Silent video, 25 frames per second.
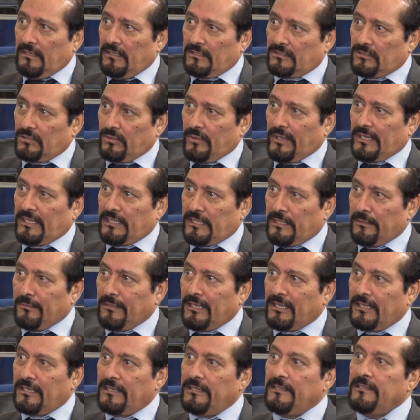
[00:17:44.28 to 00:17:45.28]
through an
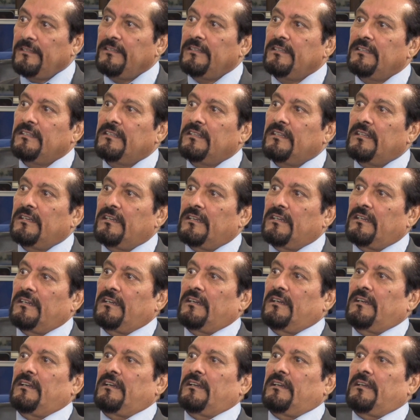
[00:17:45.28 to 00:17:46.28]
email.
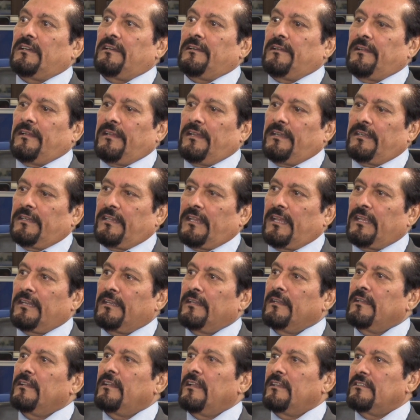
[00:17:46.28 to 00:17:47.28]
And
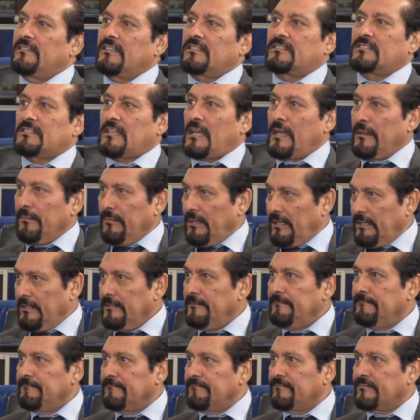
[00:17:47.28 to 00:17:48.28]
then they just come
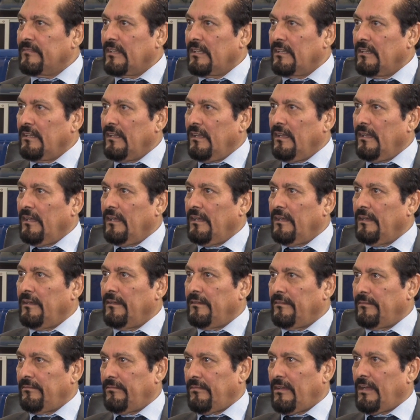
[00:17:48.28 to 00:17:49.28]
in.
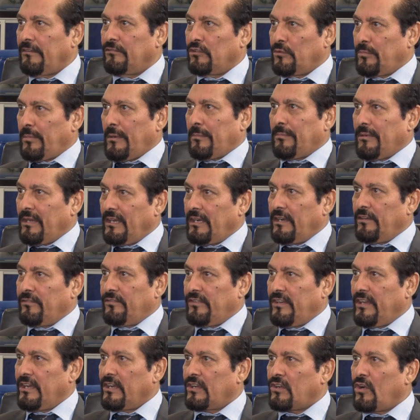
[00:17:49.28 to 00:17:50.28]
I would prepare a
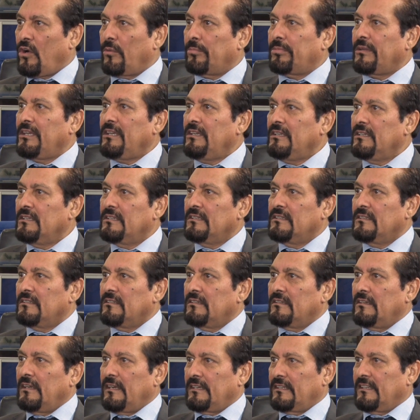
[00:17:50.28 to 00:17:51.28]
fair copy.
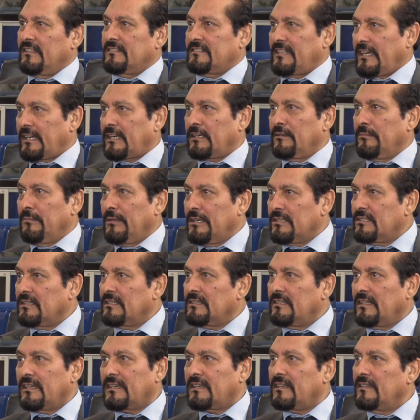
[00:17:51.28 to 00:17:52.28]
At the second
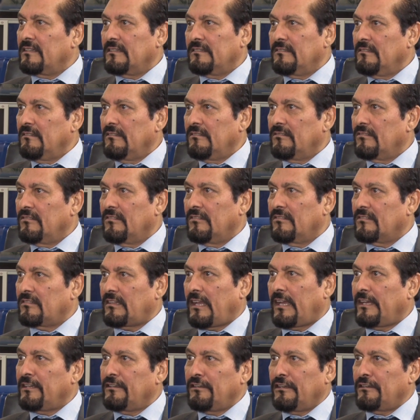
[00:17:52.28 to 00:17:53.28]
meeting, they can
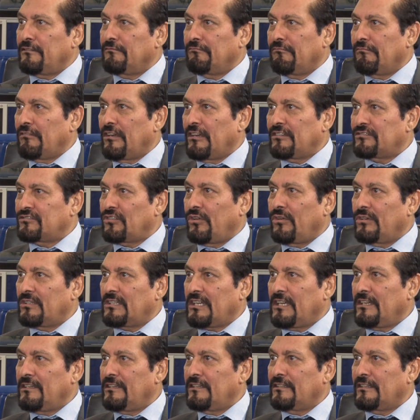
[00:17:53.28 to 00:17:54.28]
sign, and it's all
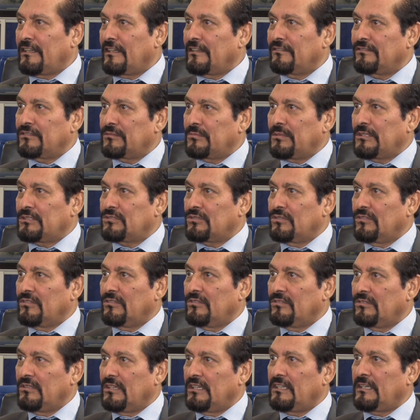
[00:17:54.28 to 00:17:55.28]
done. And there would be
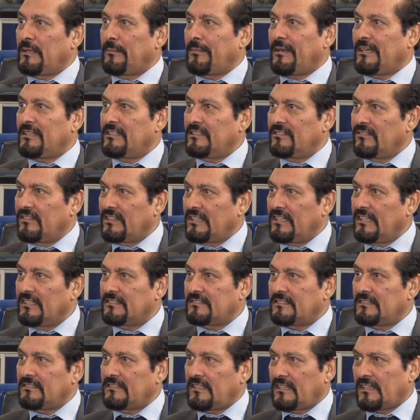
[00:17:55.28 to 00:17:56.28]
two independent
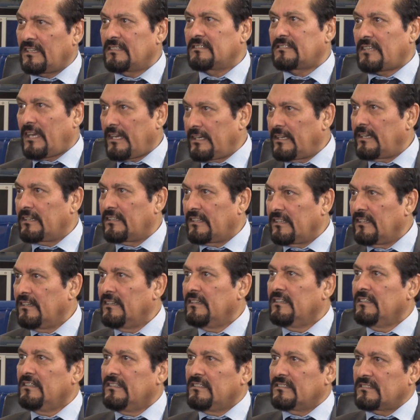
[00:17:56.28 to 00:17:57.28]
witnesses. They can sign at the
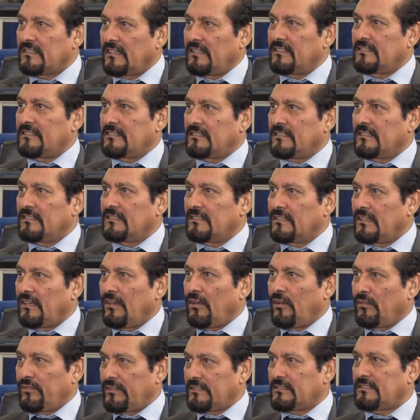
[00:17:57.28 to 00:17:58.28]
solicitor's
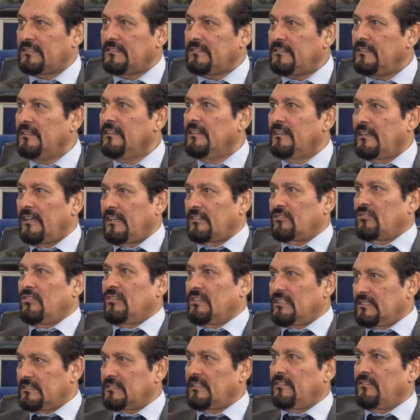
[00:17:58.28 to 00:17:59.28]
offices, as
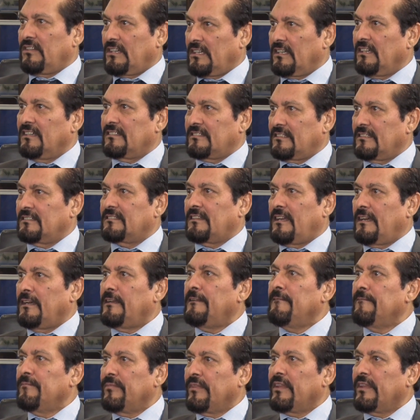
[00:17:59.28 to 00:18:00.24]
long as the witnesses are